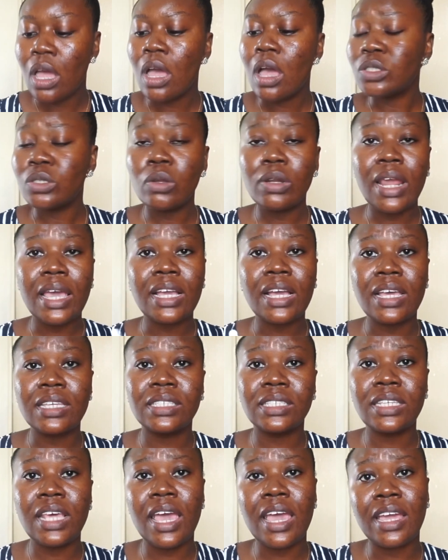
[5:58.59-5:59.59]
So like I
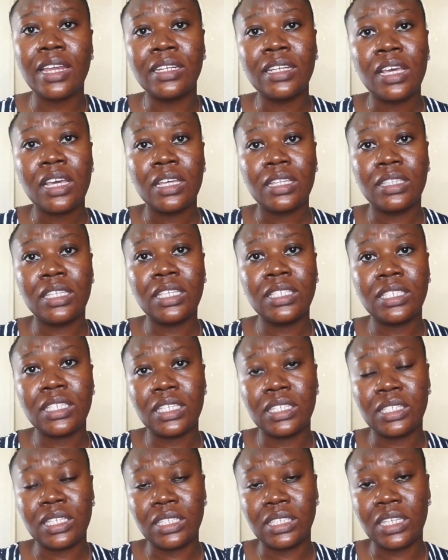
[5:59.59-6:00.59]
said, this
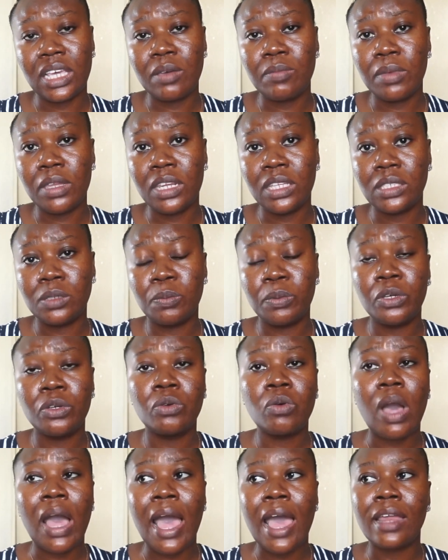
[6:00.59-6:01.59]
is a 10-minute
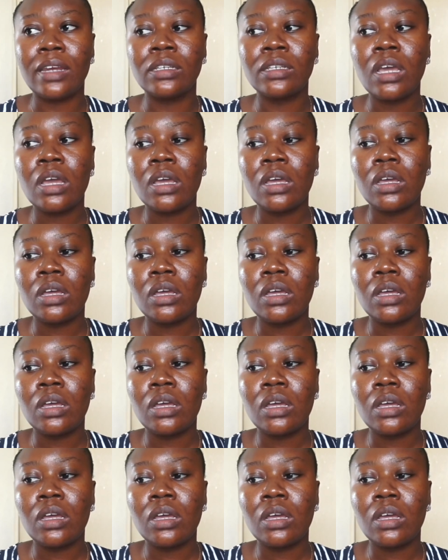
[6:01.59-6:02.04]
peel, and